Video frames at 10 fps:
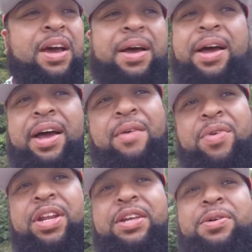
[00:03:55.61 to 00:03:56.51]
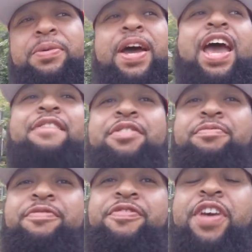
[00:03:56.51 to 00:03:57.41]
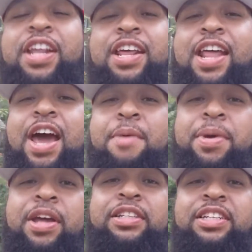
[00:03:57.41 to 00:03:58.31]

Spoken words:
I haven't figured it out, man.